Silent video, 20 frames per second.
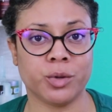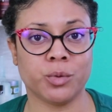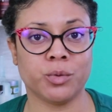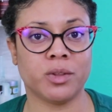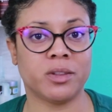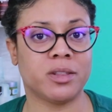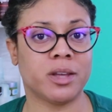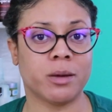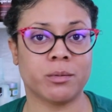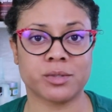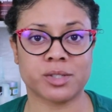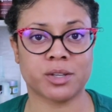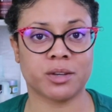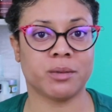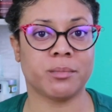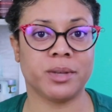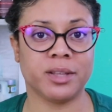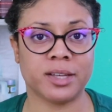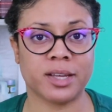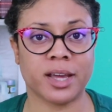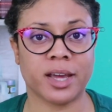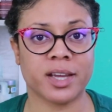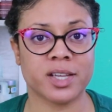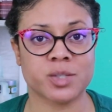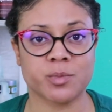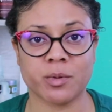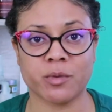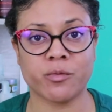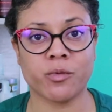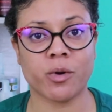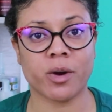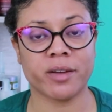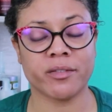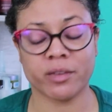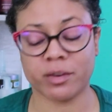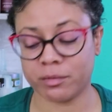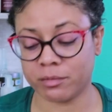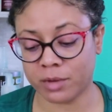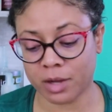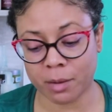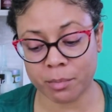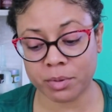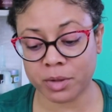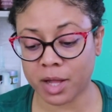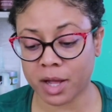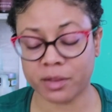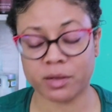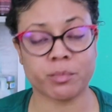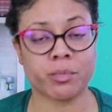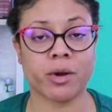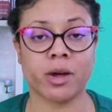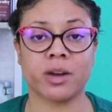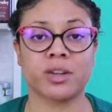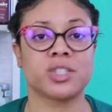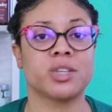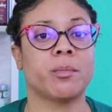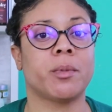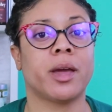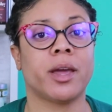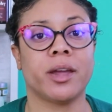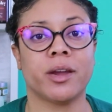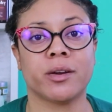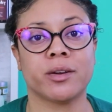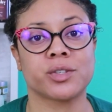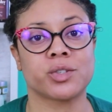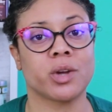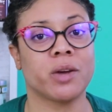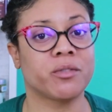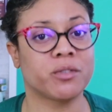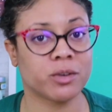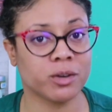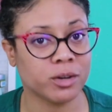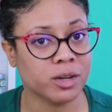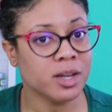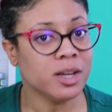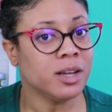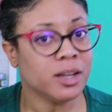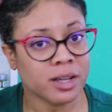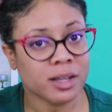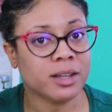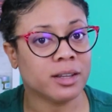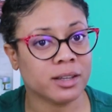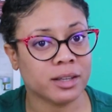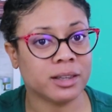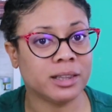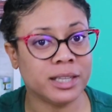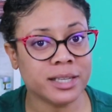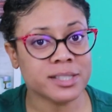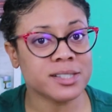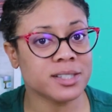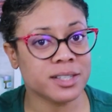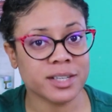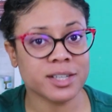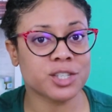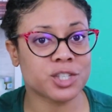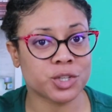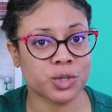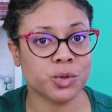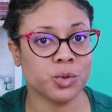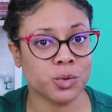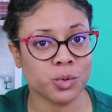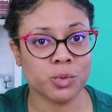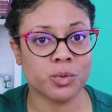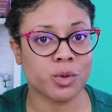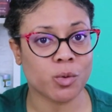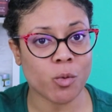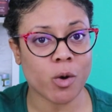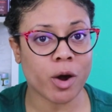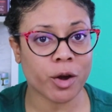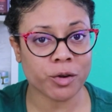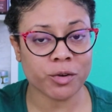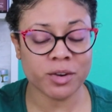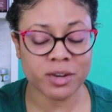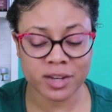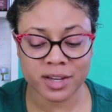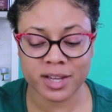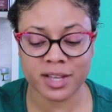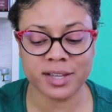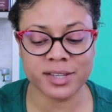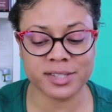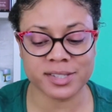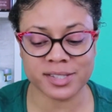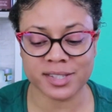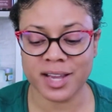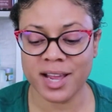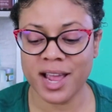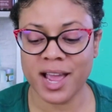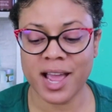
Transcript: knew that that was going to be the case before I even applied the product to my hair. So after listening to the wateriness,